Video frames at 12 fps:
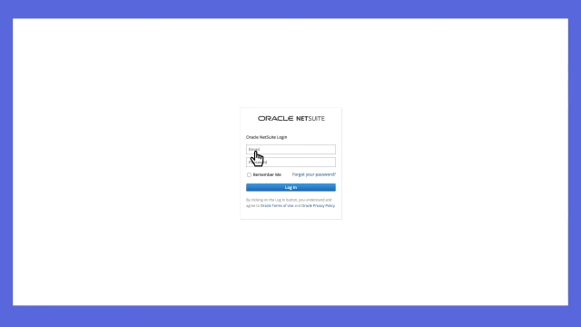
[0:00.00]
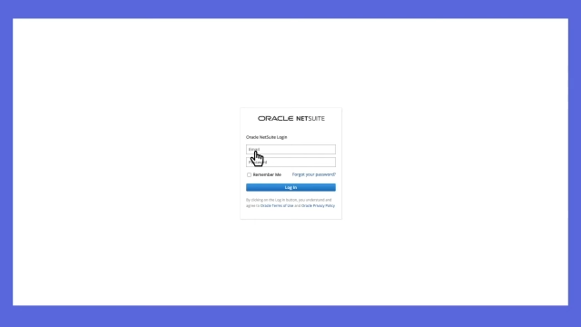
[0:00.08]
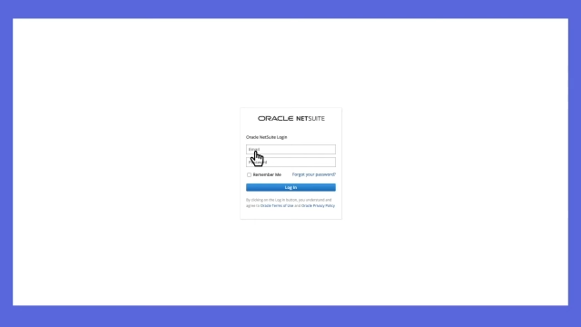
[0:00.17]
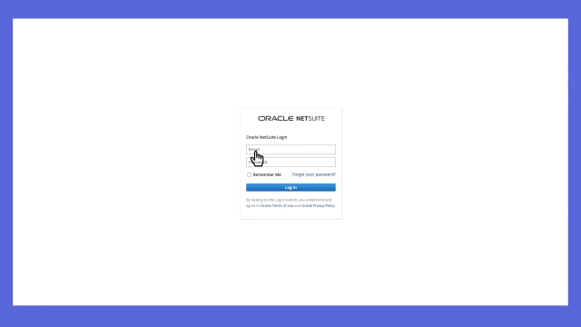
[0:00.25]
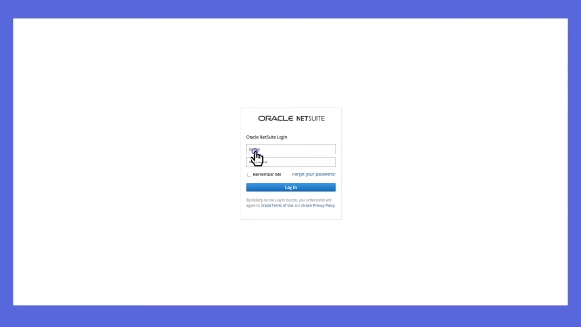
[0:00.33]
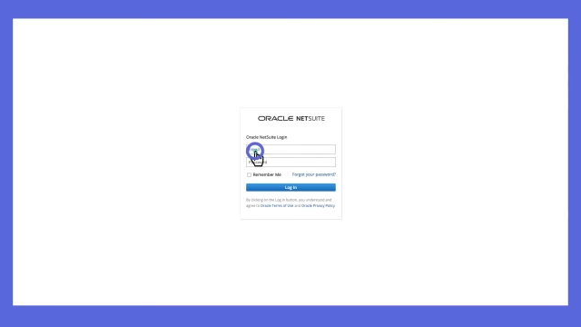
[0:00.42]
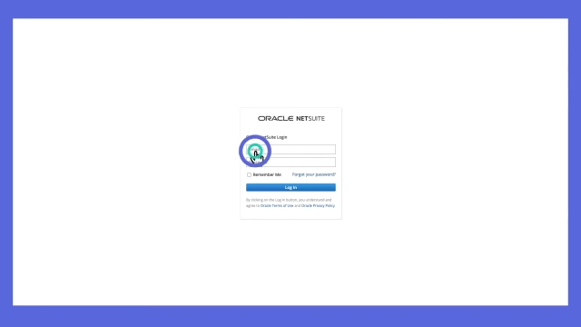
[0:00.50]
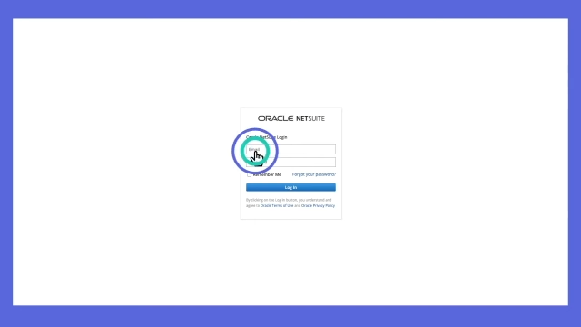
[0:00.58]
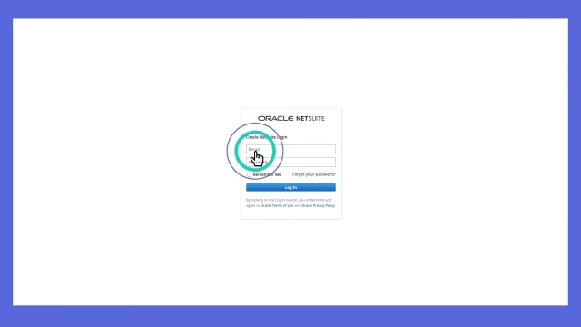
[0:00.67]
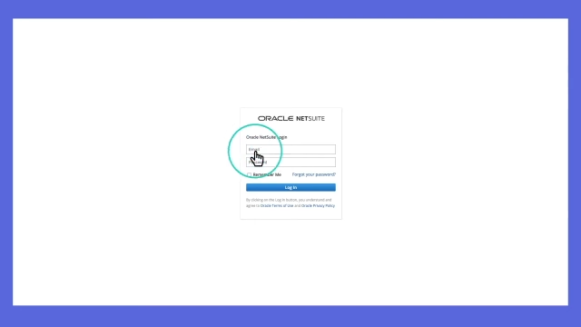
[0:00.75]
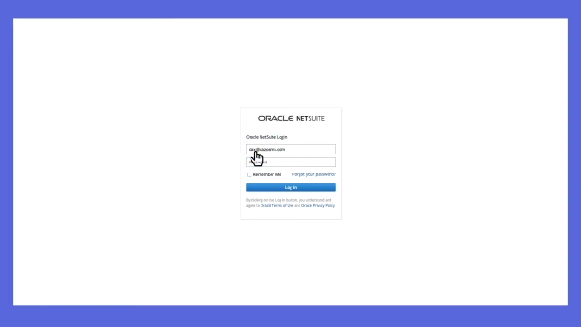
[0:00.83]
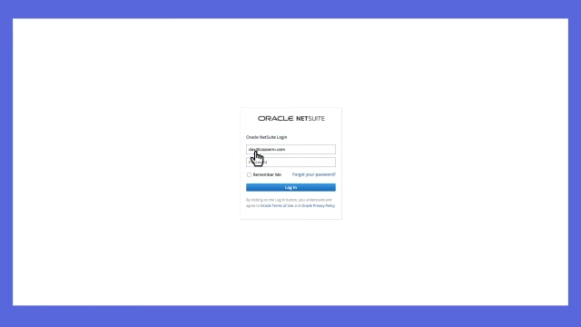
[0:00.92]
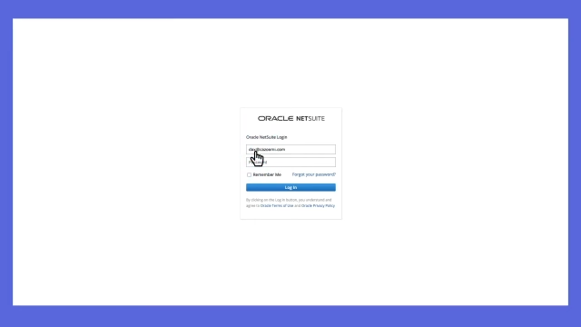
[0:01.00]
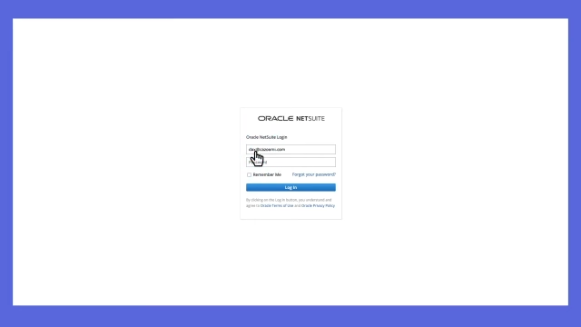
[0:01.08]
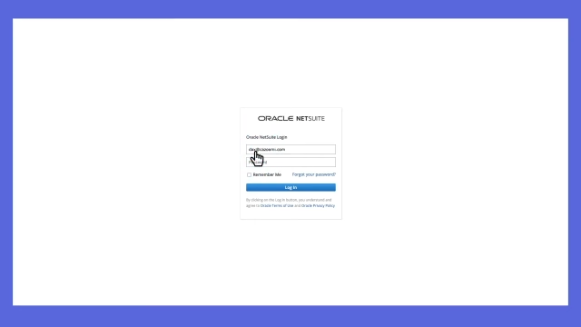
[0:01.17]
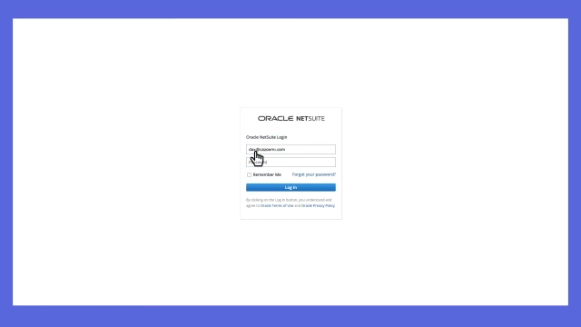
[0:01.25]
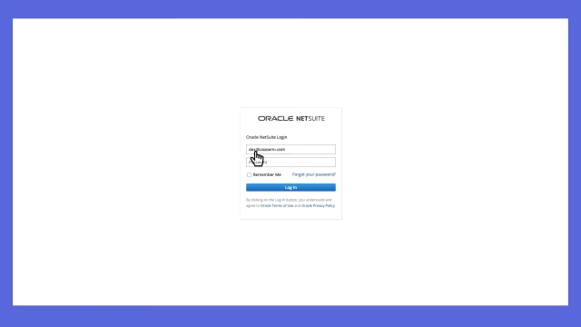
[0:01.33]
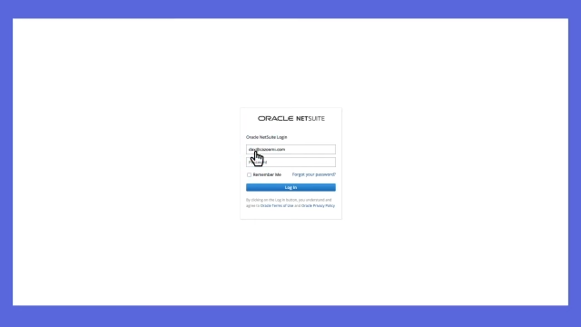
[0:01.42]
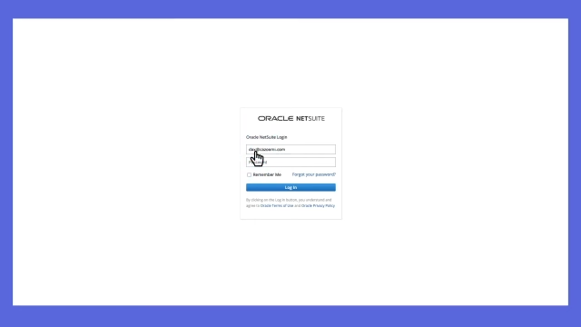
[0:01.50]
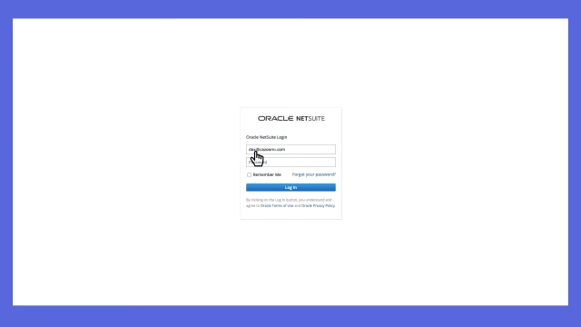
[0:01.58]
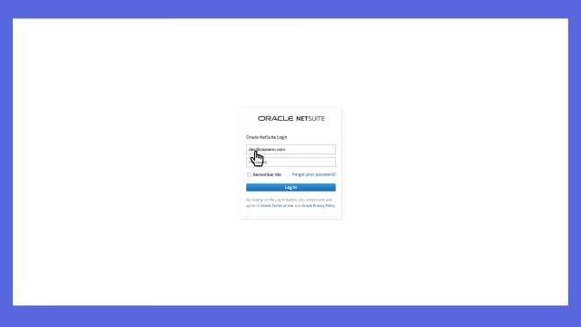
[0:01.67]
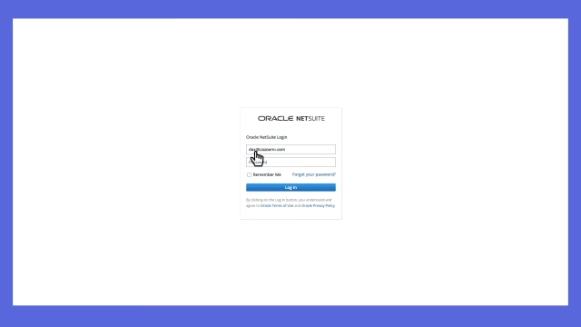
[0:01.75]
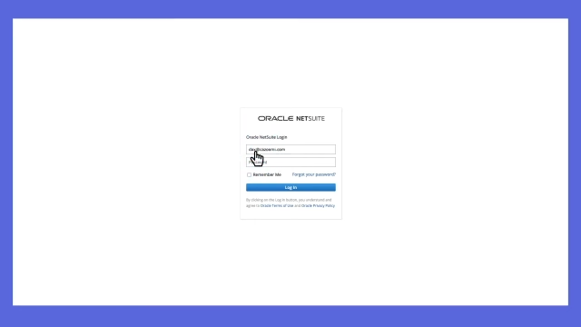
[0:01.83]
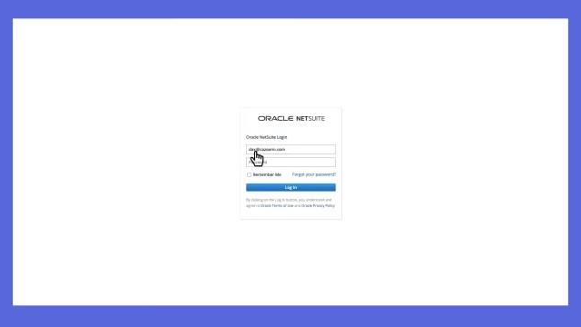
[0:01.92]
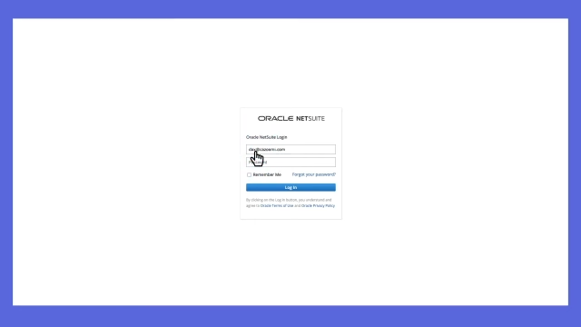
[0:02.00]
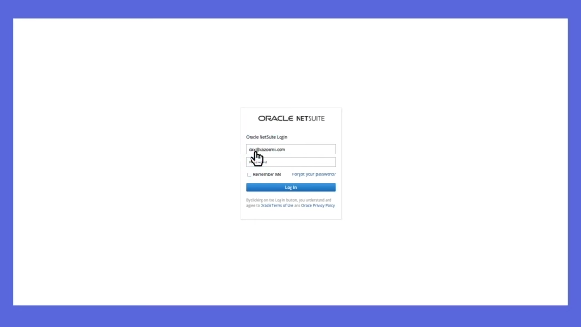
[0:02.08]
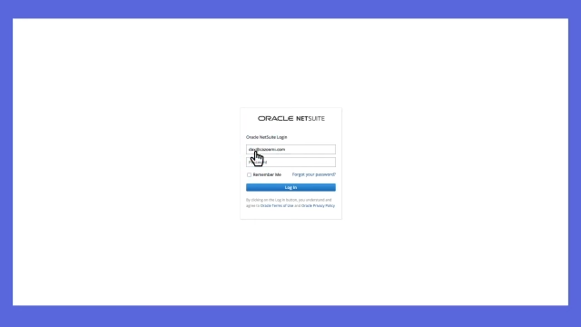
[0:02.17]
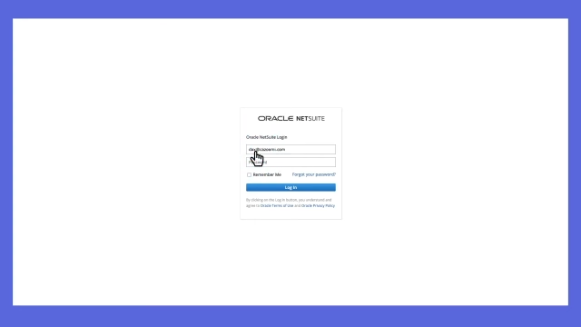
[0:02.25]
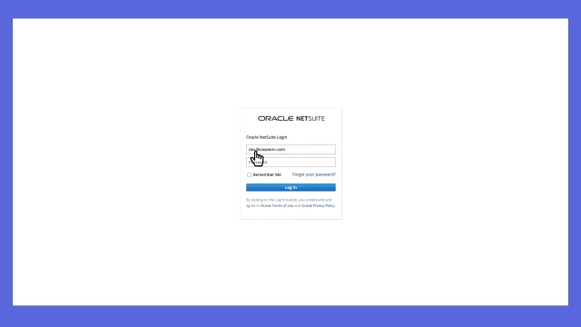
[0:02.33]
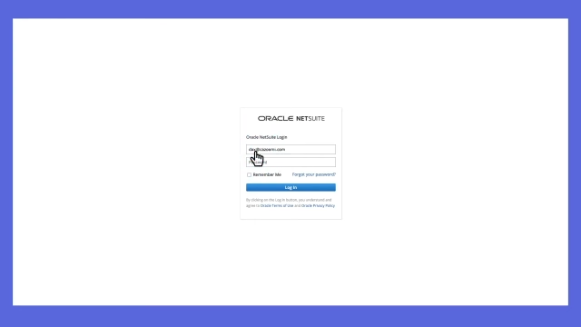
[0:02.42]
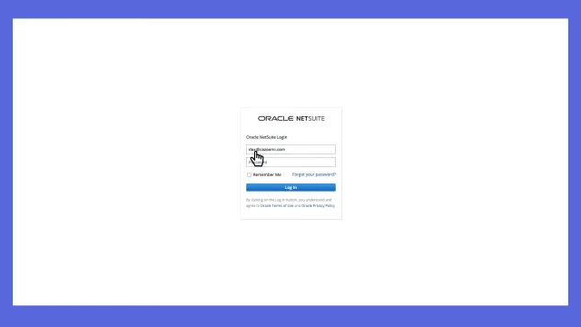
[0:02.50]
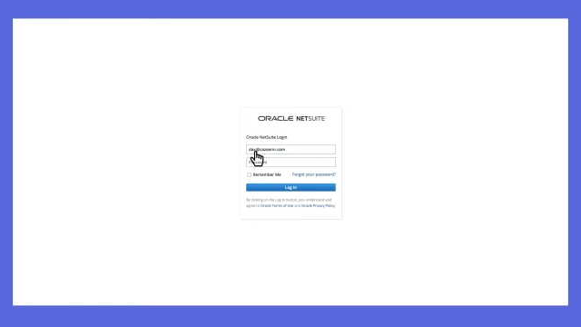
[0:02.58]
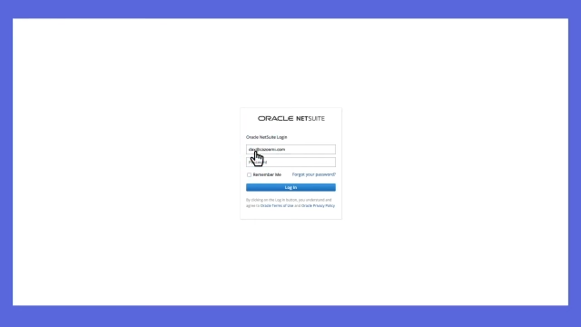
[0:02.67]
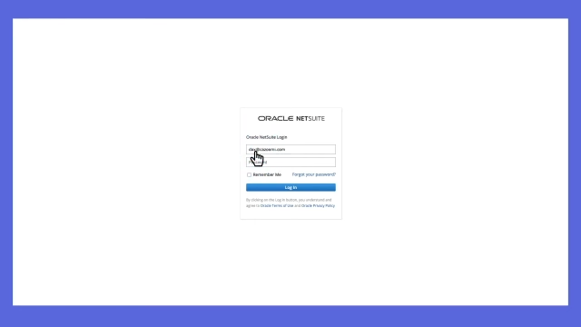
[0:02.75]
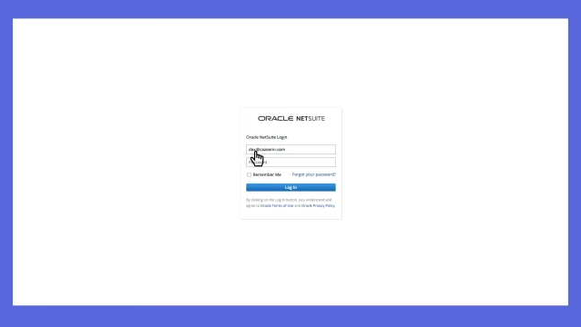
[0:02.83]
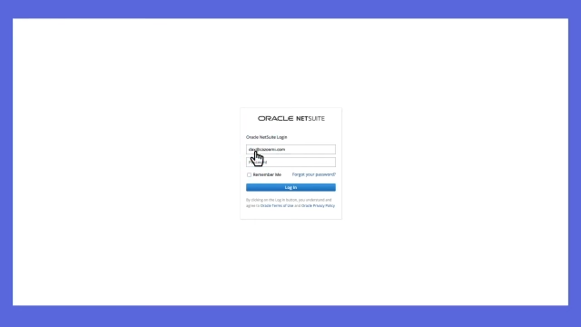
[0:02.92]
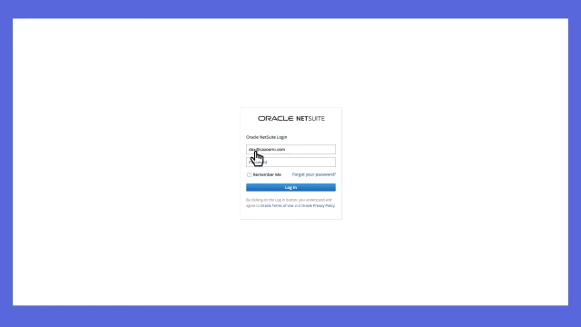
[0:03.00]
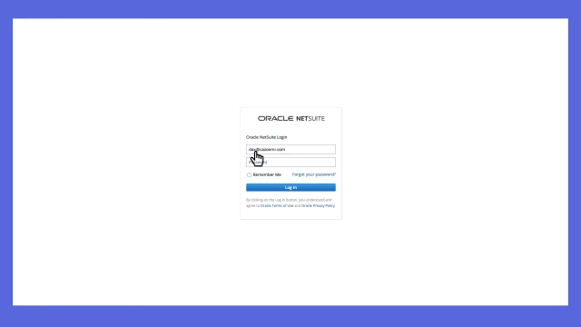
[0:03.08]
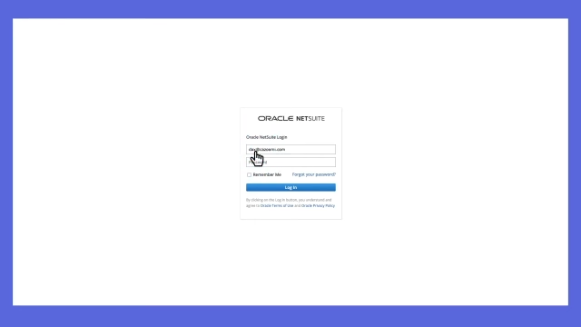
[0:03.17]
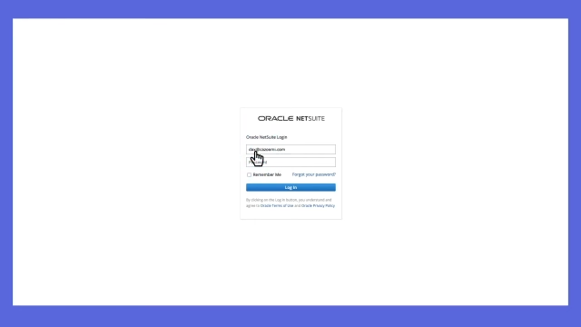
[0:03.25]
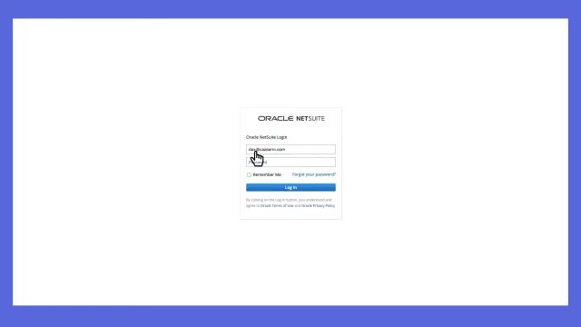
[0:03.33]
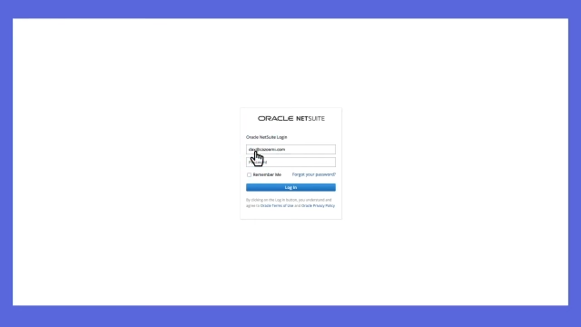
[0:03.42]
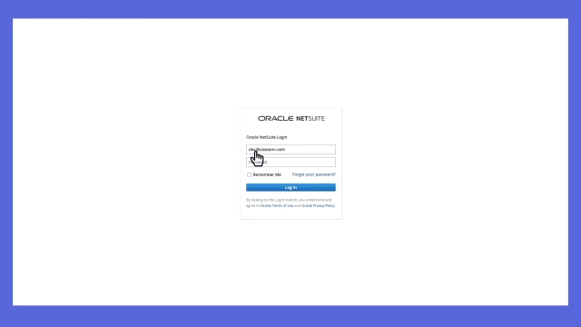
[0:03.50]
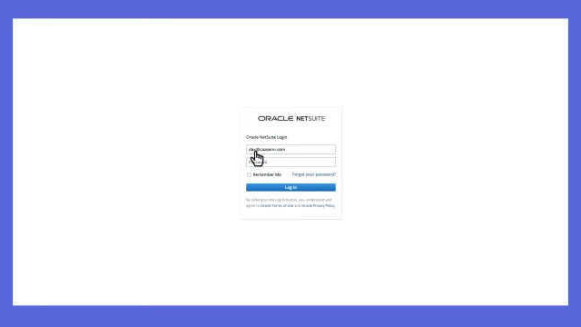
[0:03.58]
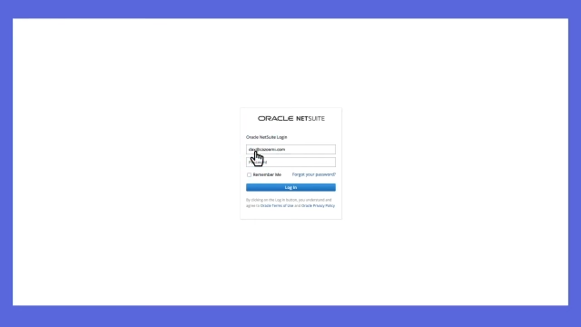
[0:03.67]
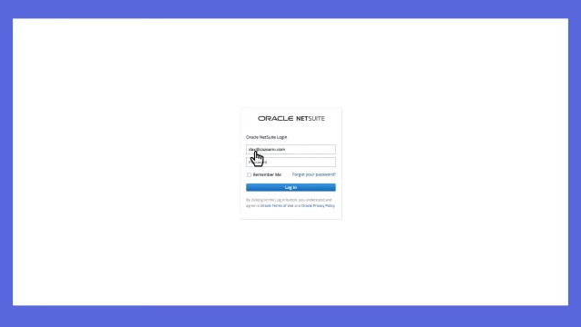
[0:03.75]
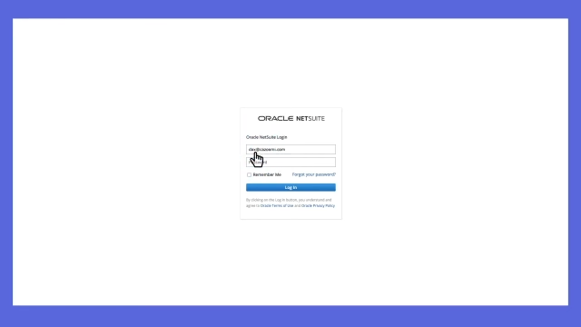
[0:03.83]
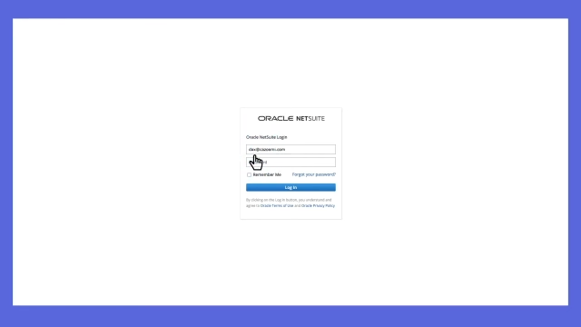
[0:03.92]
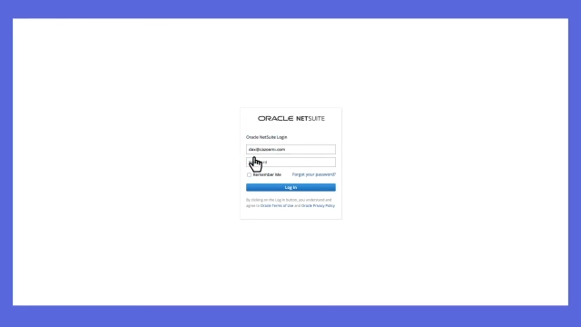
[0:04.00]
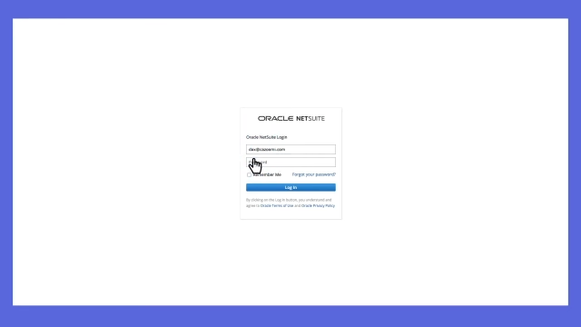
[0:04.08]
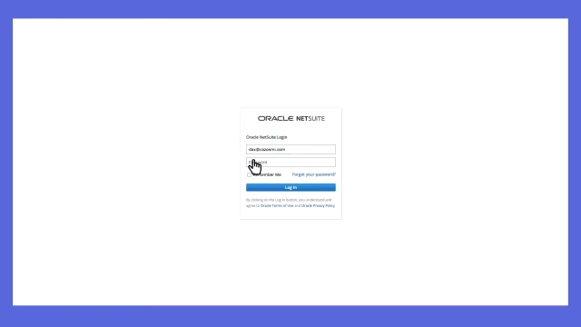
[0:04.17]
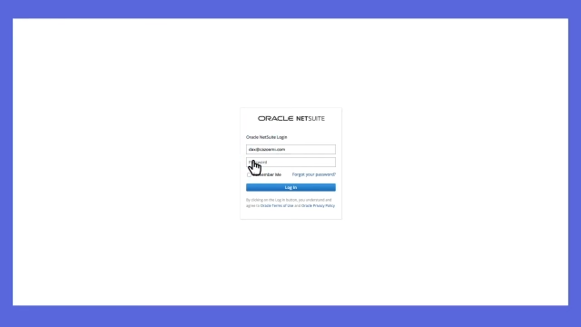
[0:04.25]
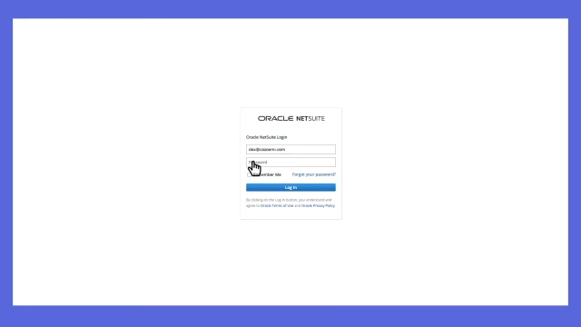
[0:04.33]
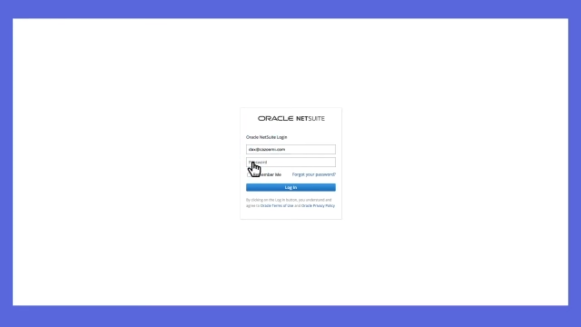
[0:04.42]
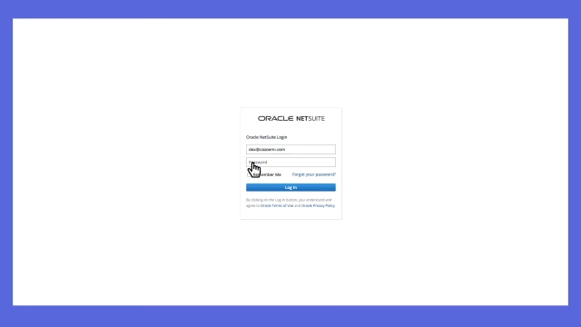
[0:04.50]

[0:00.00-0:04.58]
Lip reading: (no speaker visible)